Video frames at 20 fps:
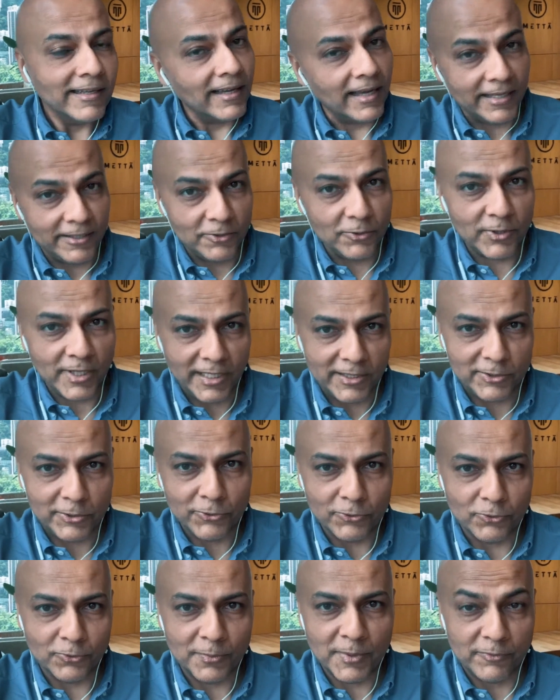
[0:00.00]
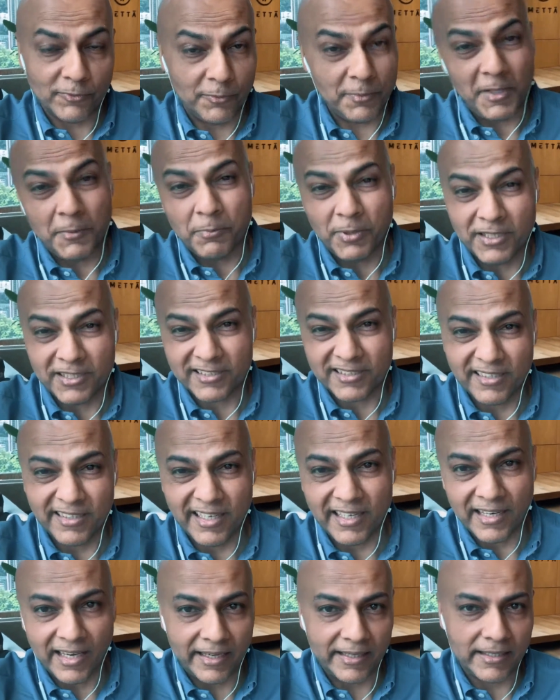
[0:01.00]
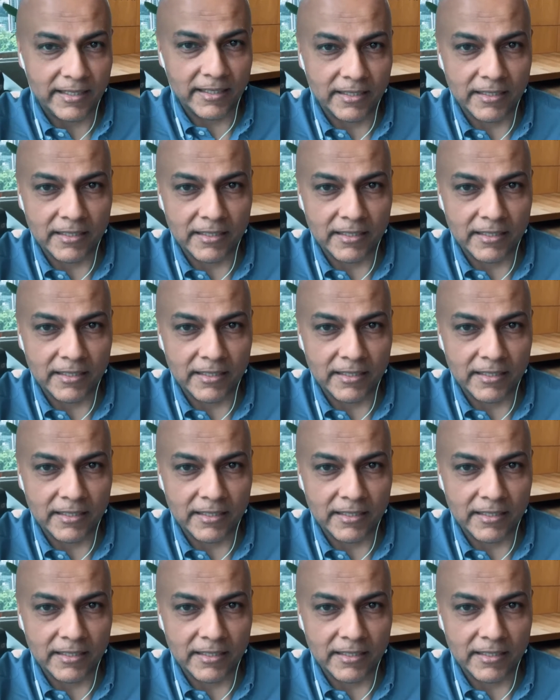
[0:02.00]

I do that too, but for me personally, liking